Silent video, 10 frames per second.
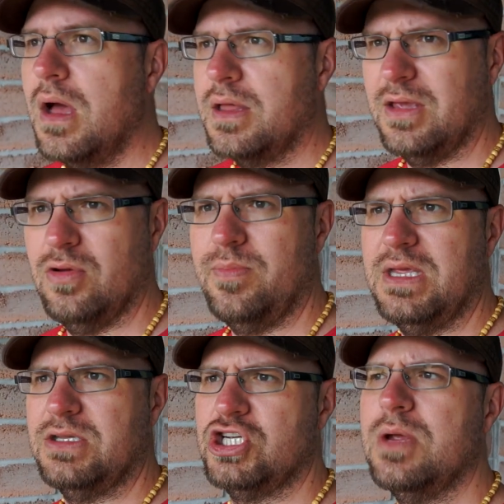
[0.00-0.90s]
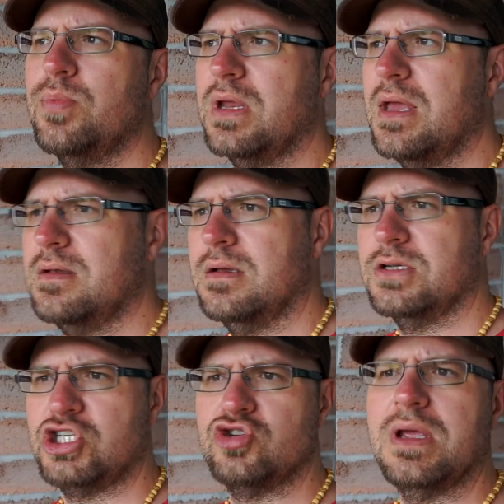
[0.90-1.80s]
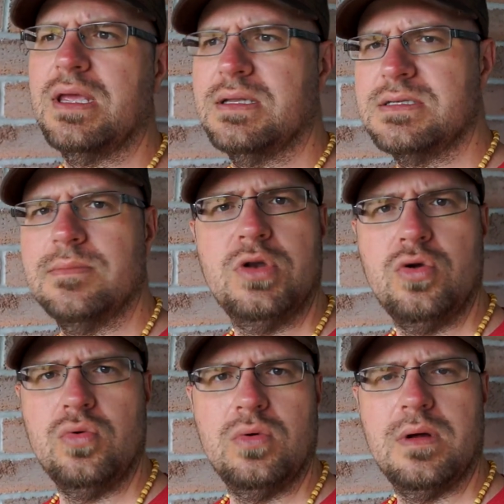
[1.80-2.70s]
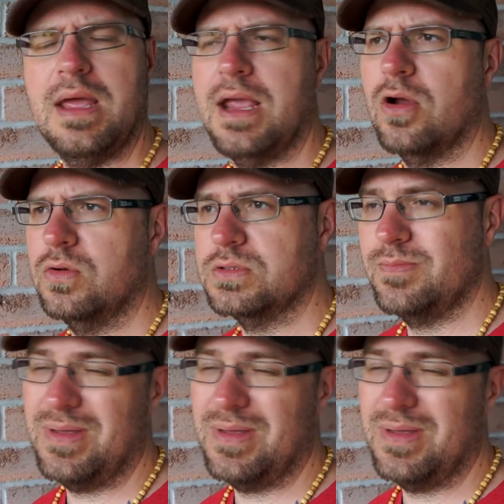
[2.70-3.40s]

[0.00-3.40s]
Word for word: I think it would be cheaper to get a string and some new arrows.